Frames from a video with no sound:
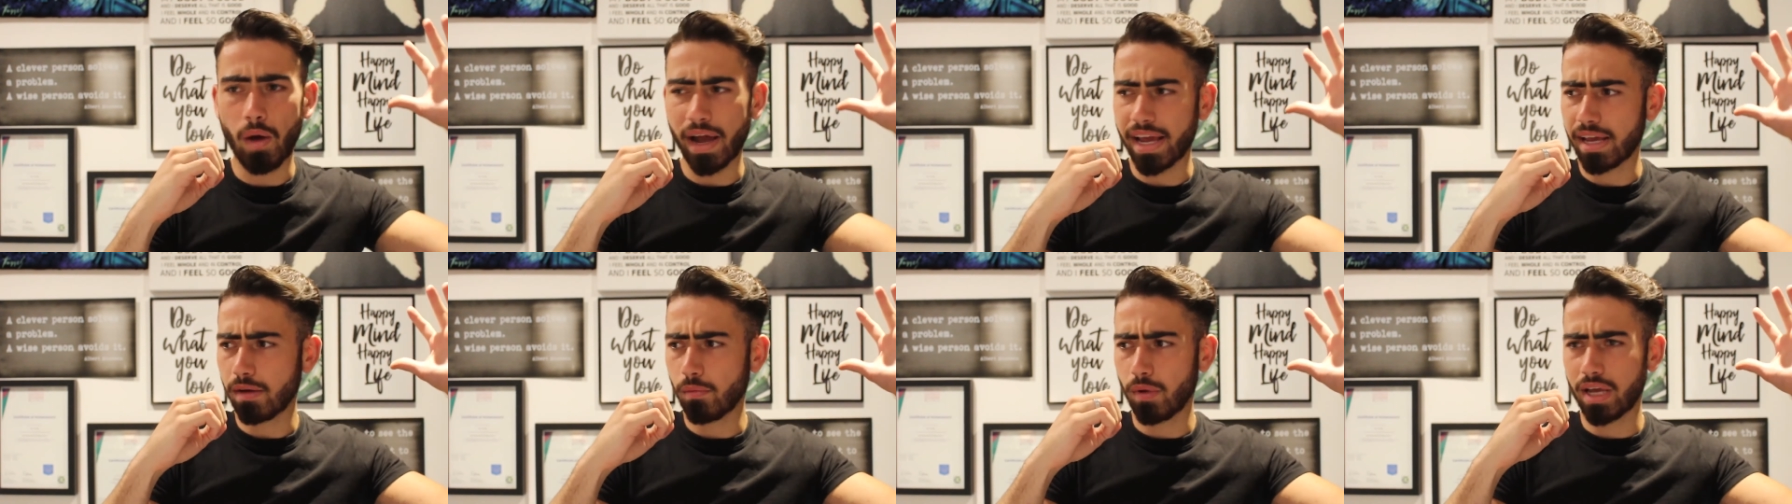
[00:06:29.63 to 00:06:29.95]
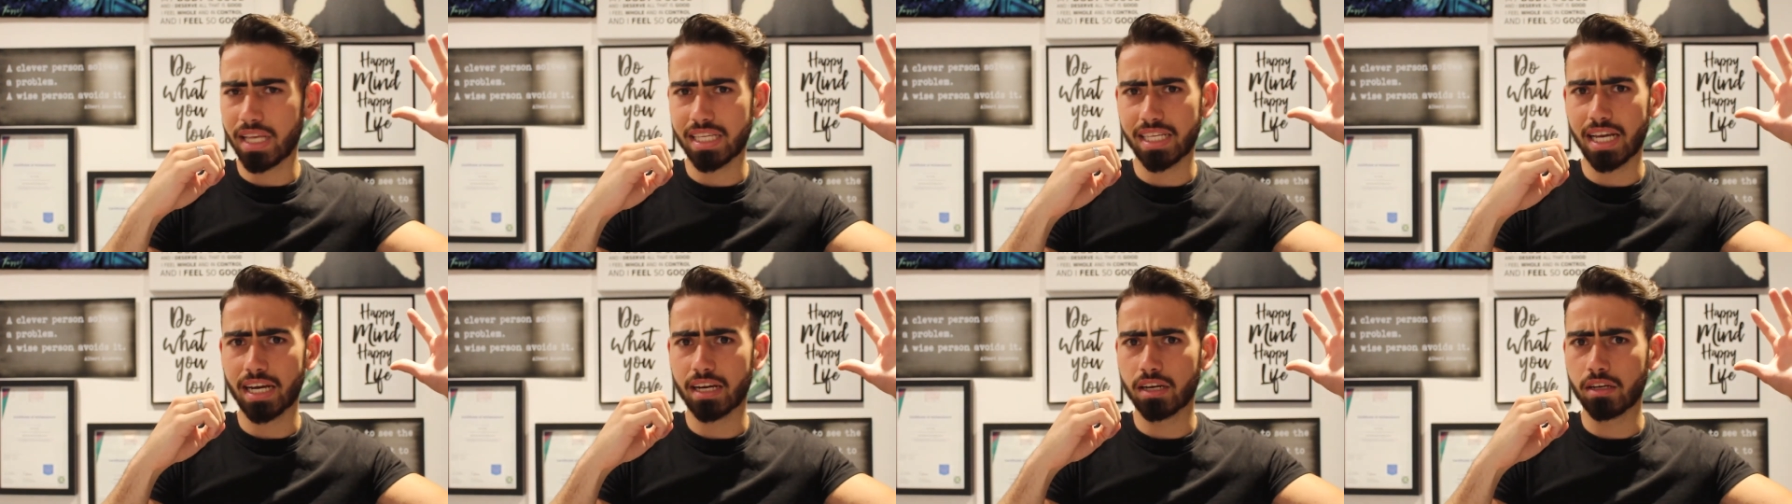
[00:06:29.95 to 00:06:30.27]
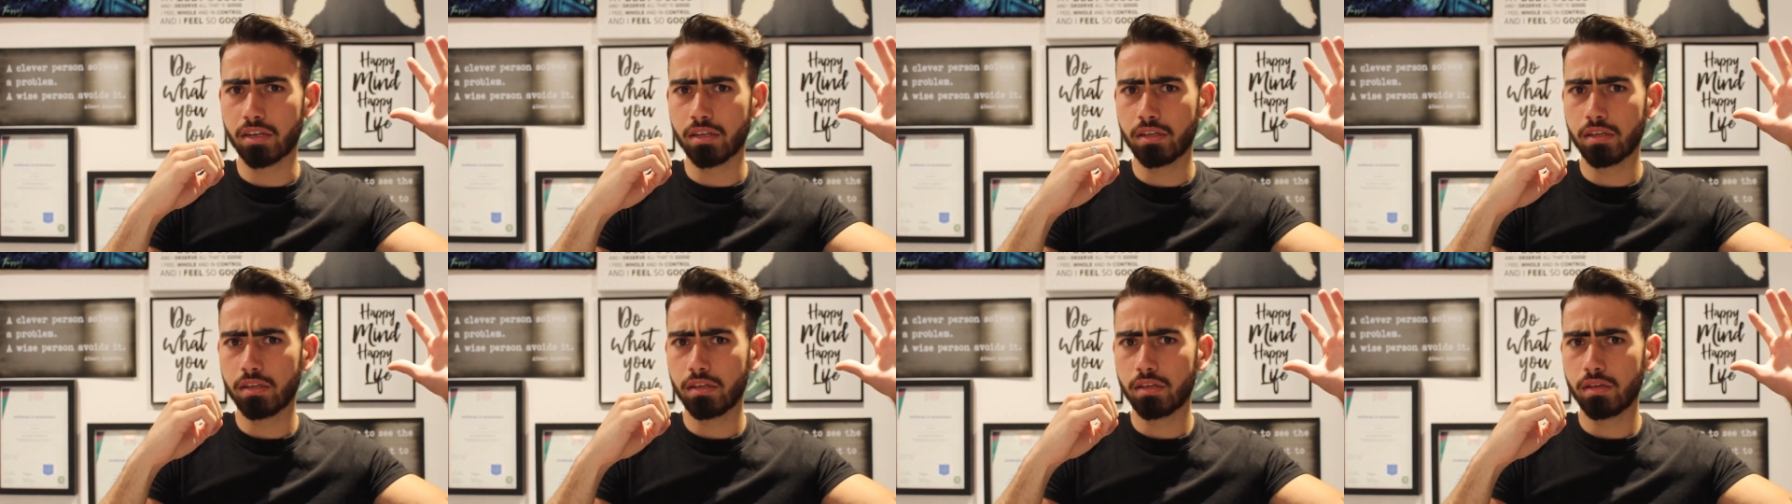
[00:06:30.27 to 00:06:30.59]
wait, wait a
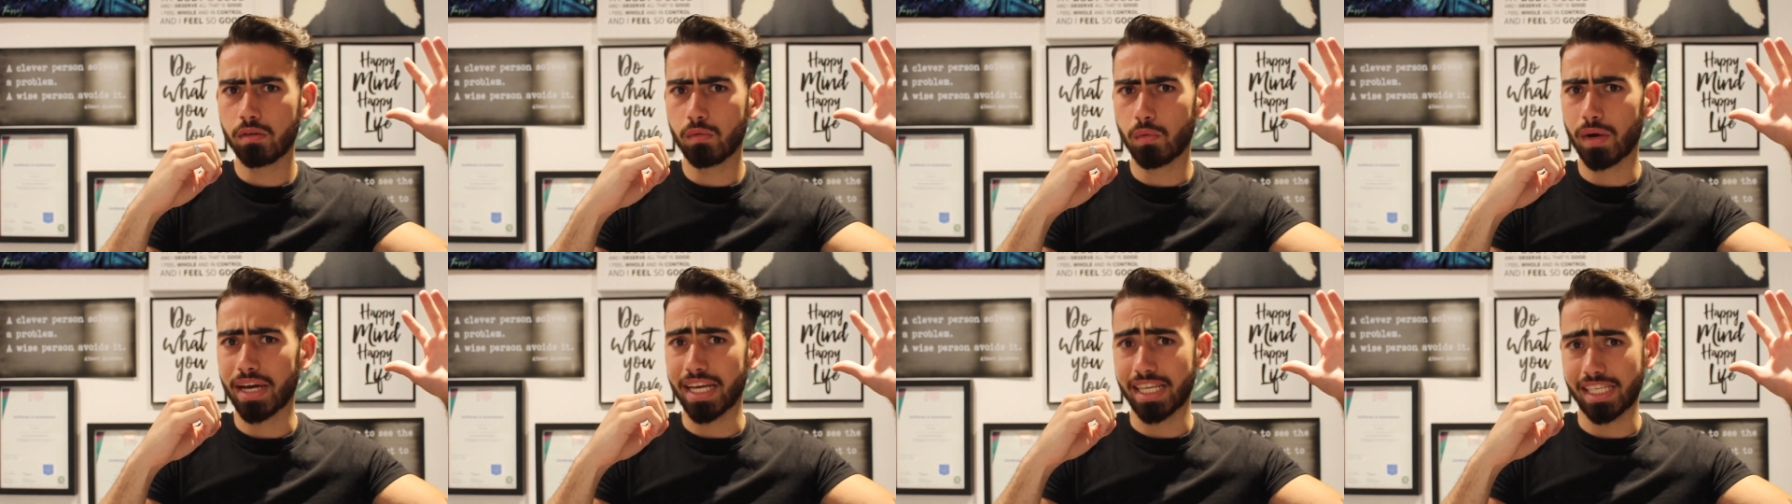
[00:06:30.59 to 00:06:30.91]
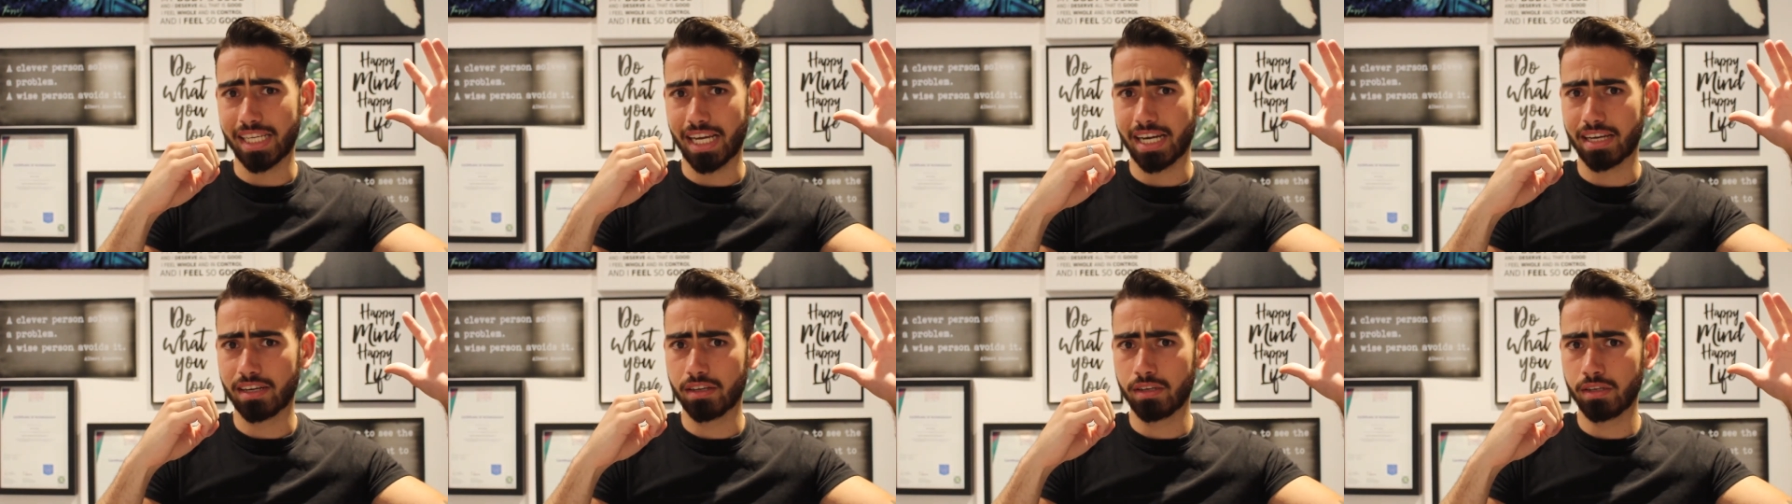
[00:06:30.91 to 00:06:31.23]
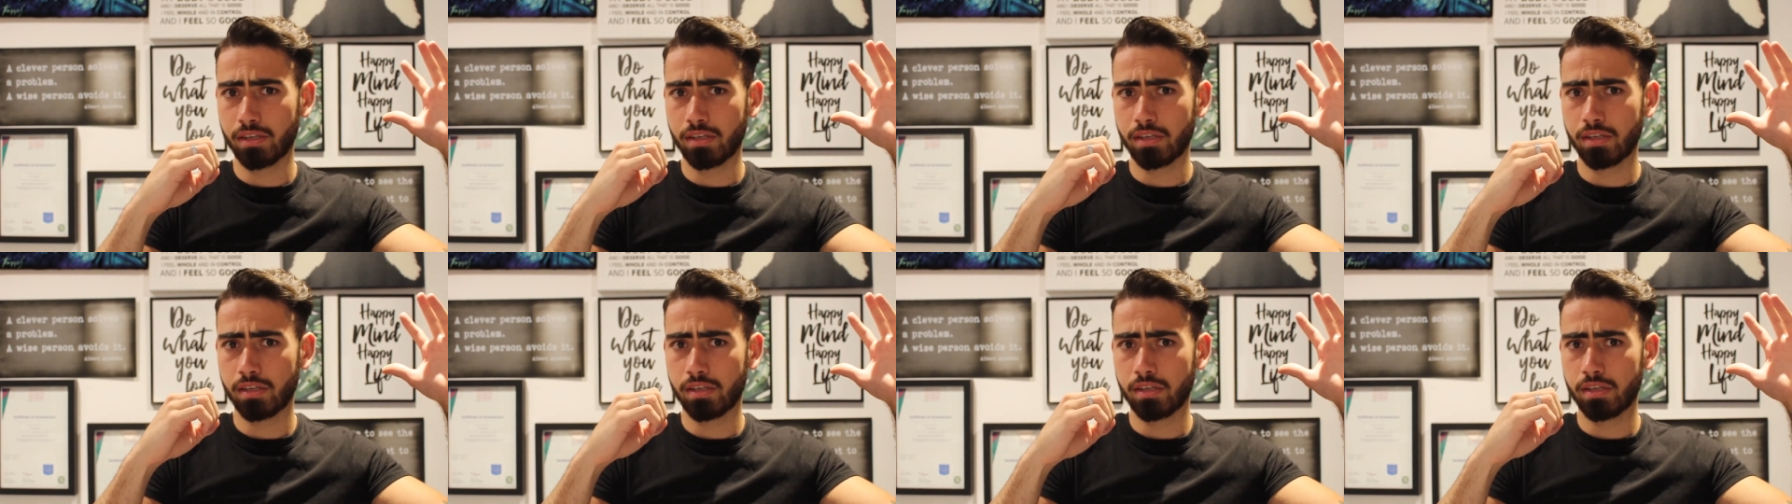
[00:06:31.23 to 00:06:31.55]
second, wait a
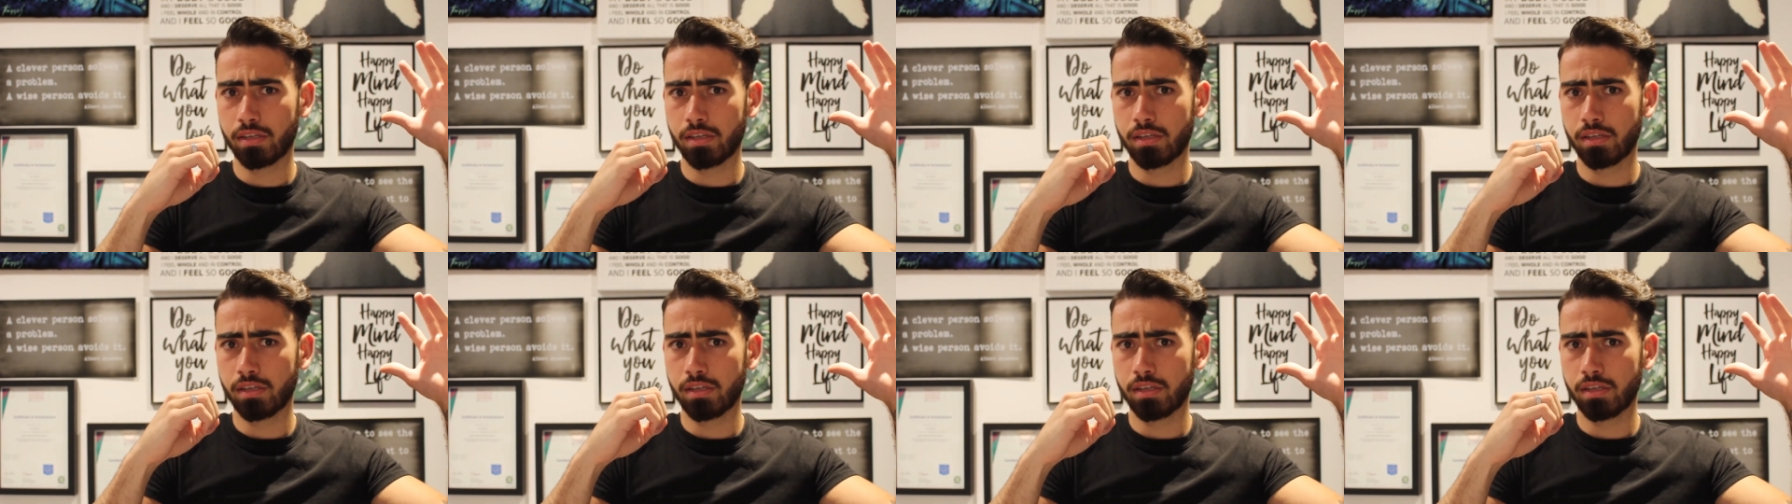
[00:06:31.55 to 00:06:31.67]
second,